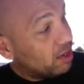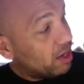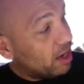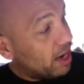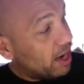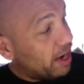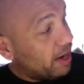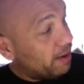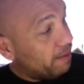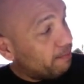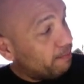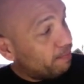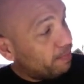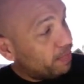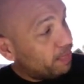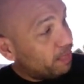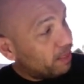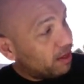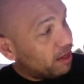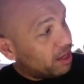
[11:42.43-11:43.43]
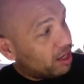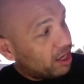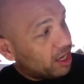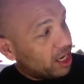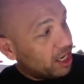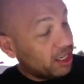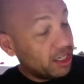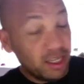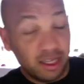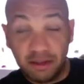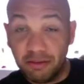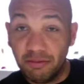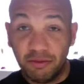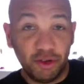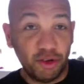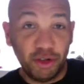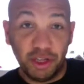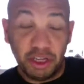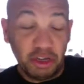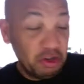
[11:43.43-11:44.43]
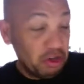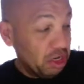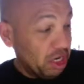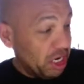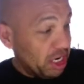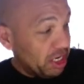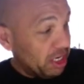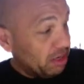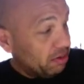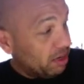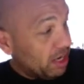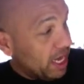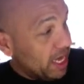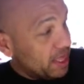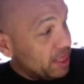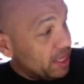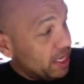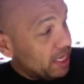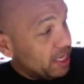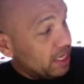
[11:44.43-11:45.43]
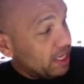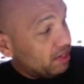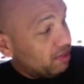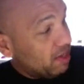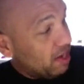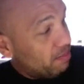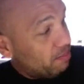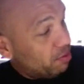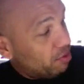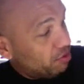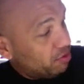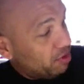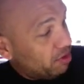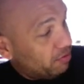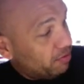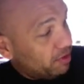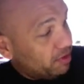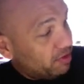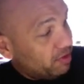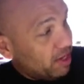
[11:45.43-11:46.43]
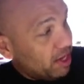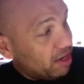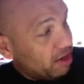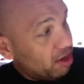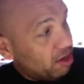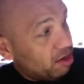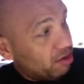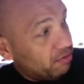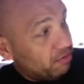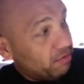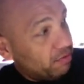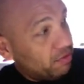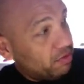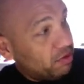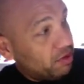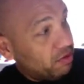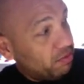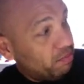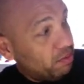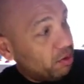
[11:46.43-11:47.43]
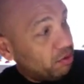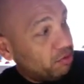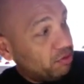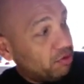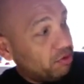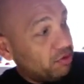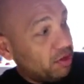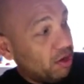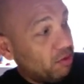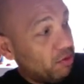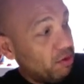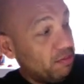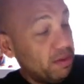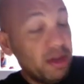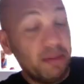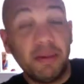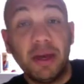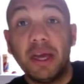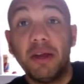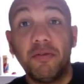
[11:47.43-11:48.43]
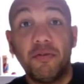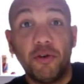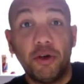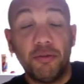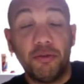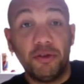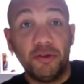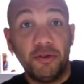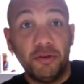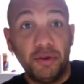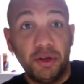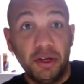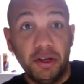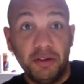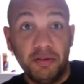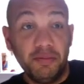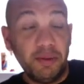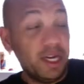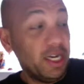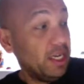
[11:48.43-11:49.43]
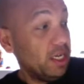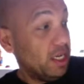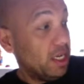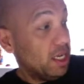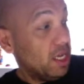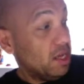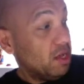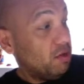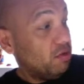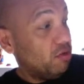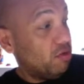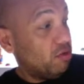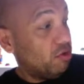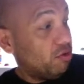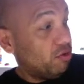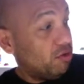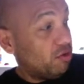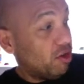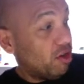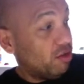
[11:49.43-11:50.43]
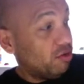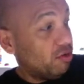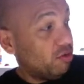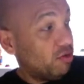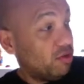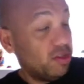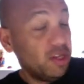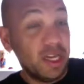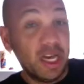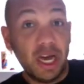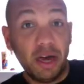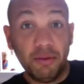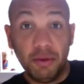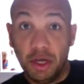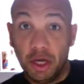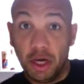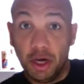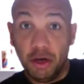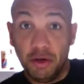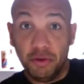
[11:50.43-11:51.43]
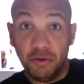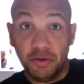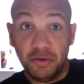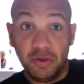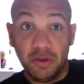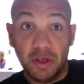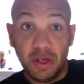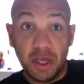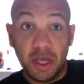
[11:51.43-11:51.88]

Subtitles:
You're literally cutting, and then examples of a set of these posters that were made by a former student of mine. So you could start to see how it goes.